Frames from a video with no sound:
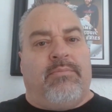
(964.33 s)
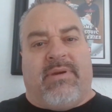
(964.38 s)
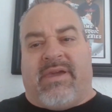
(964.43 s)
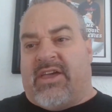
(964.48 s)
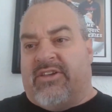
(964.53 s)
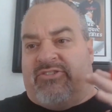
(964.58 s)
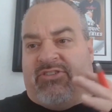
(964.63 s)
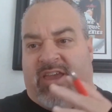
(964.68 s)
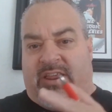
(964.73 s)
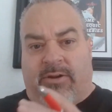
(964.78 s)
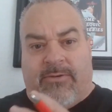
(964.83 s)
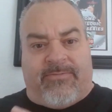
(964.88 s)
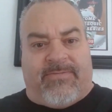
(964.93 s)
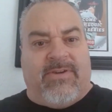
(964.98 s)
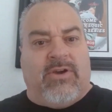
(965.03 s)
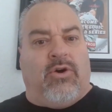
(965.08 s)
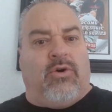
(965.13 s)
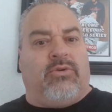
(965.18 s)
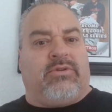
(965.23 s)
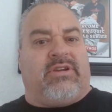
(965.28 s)
because they don't
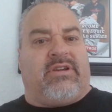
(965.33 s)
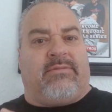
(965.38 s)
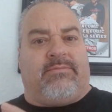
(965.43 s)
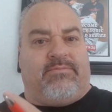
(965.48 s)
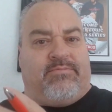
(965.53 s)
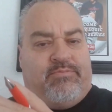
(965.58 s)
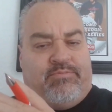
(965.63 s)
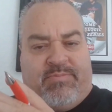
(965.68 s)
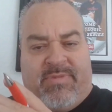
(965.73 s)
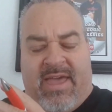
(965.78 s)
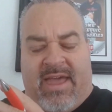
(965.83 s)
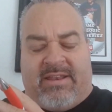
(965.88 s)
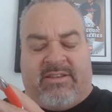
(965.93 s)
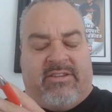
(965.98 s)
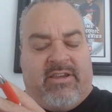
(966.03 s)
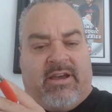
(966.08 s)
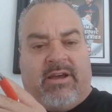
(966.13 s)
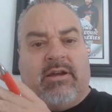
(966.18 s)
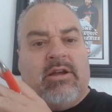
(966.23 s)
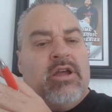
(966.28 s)
feel that